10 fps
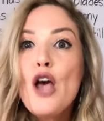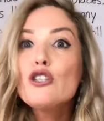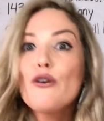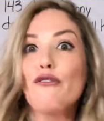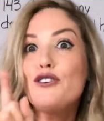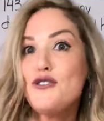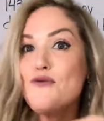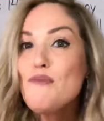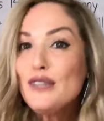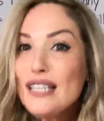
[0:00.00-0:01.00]
So if you
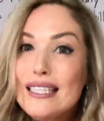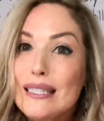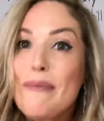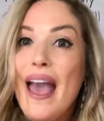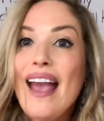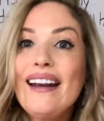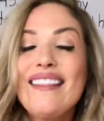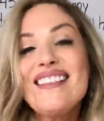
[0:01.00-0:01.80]
participate in